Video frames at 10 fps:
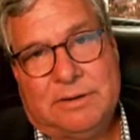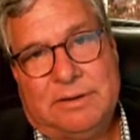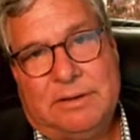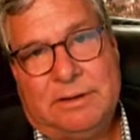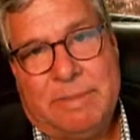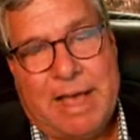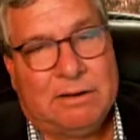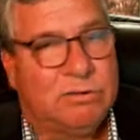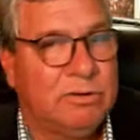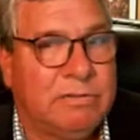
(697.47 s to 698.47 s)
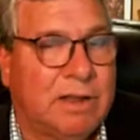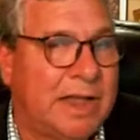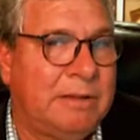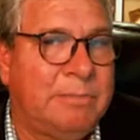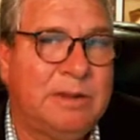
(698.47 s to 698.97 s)
The magnitude of our
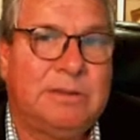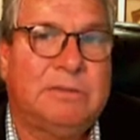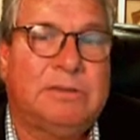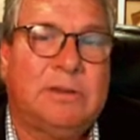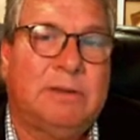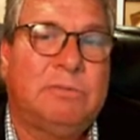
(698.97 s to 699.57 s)
line impedance,